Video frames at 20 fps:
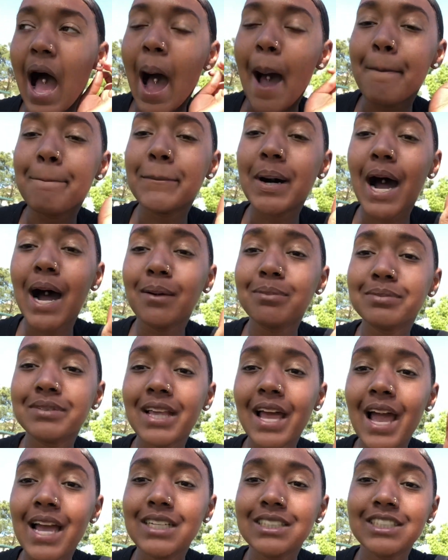I popped
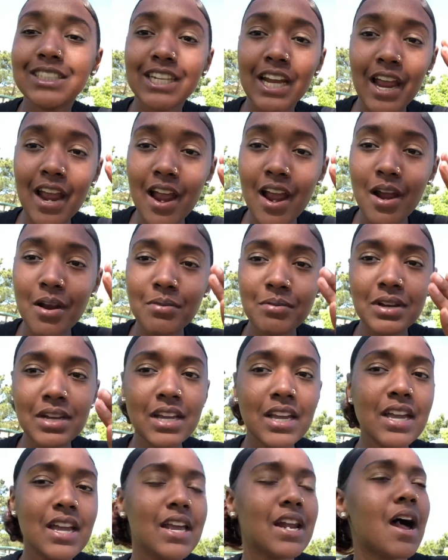that
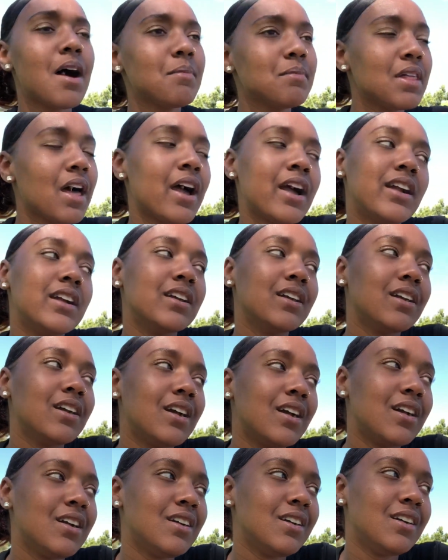cherry. And I'm like,
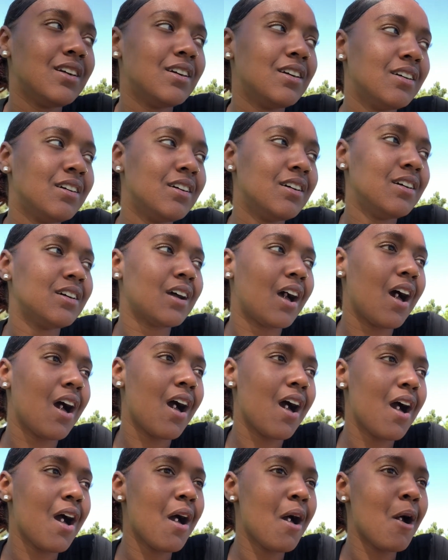
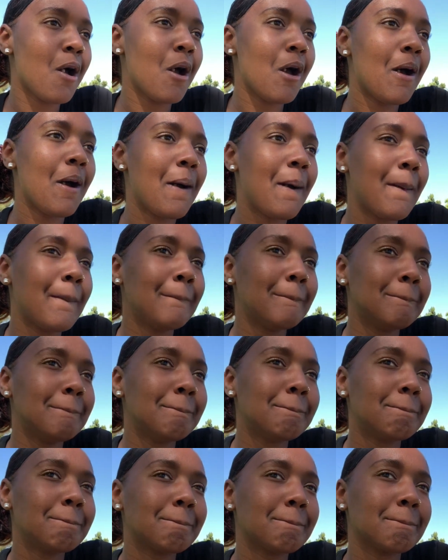I'm